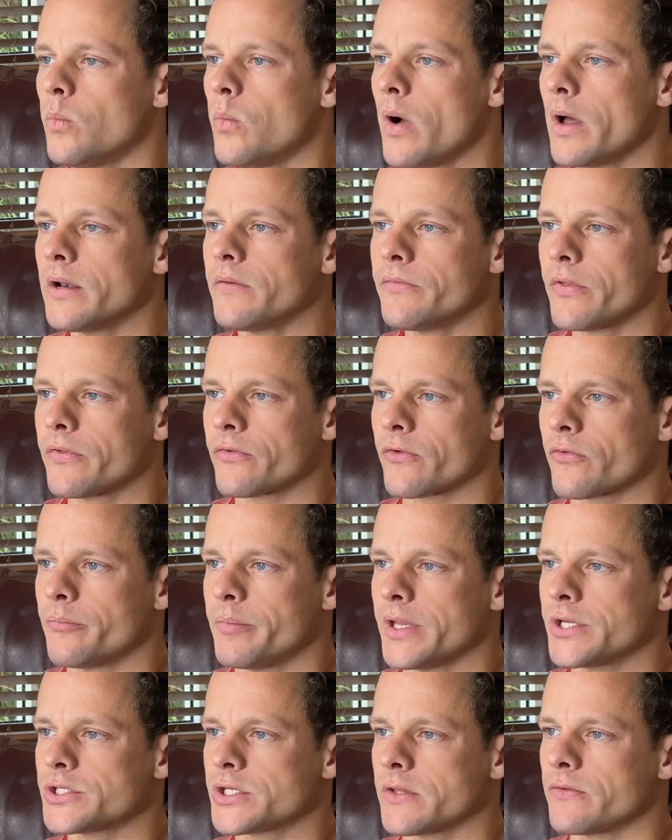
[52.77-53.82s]
one of the
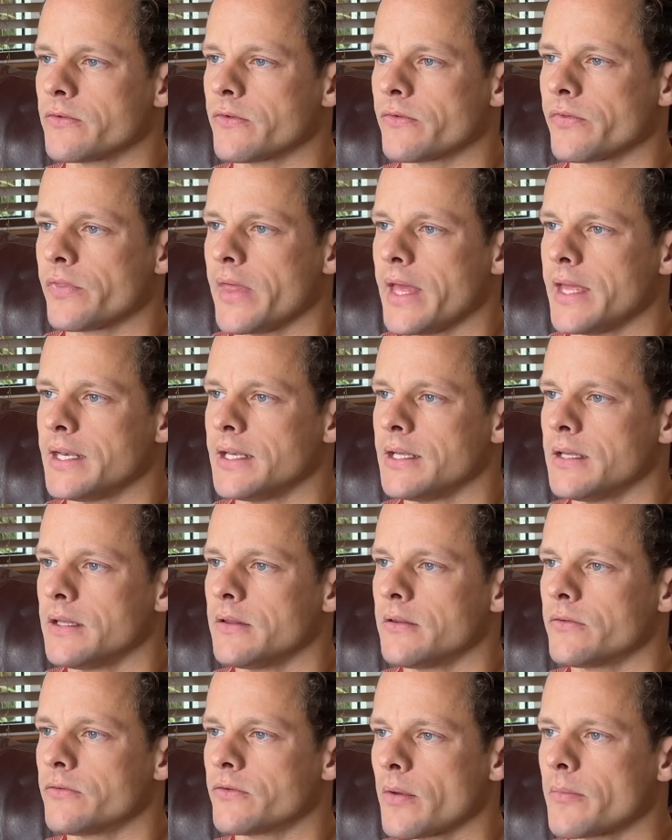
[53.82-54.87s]
suspicions is that
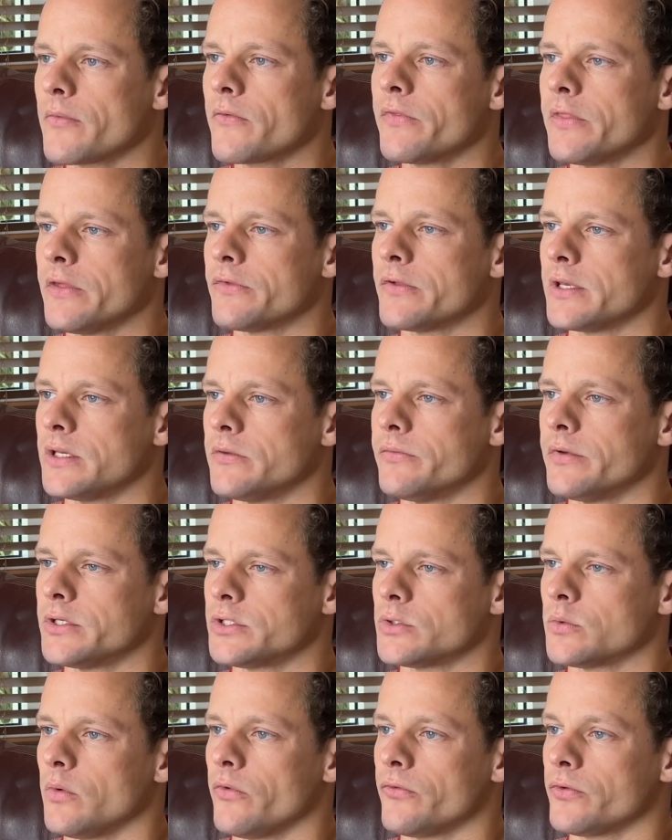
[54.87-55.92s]
some of these
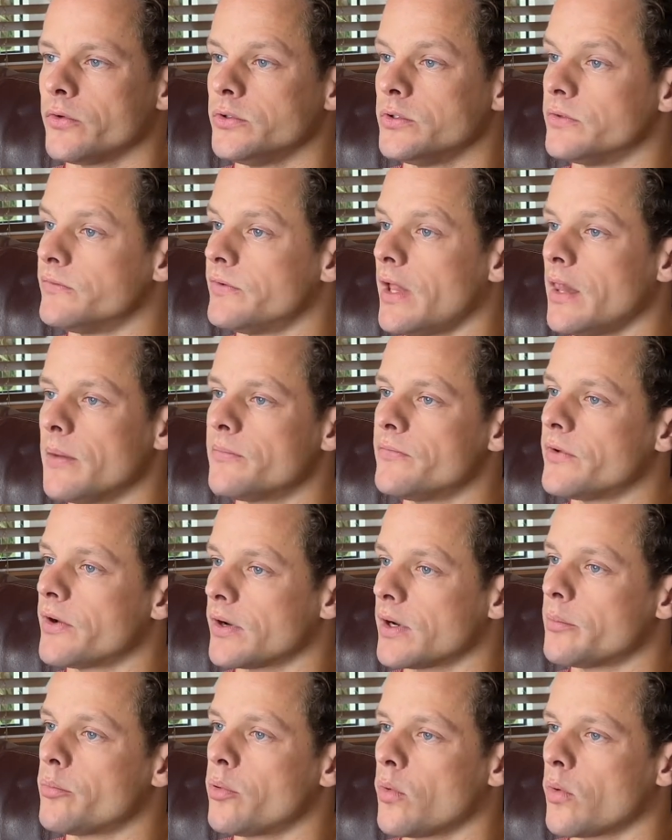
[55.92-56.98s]
individuals who develop
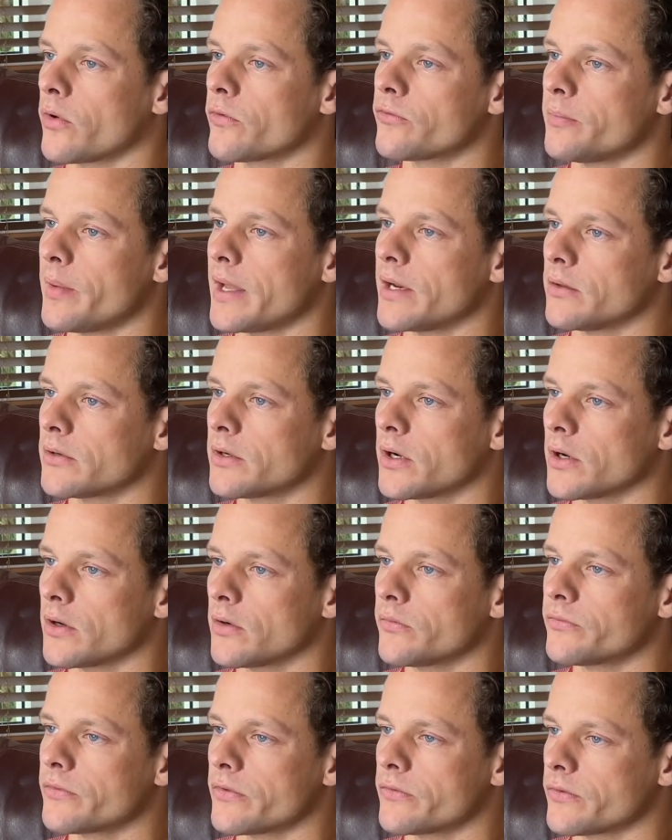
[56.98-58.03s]
very poor spinal
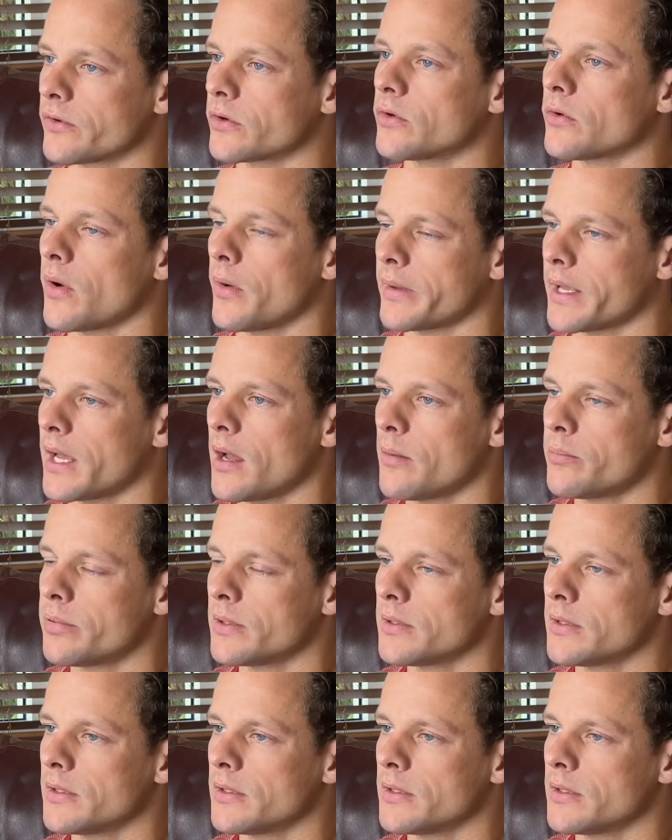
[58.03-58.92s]
curves as they're growing up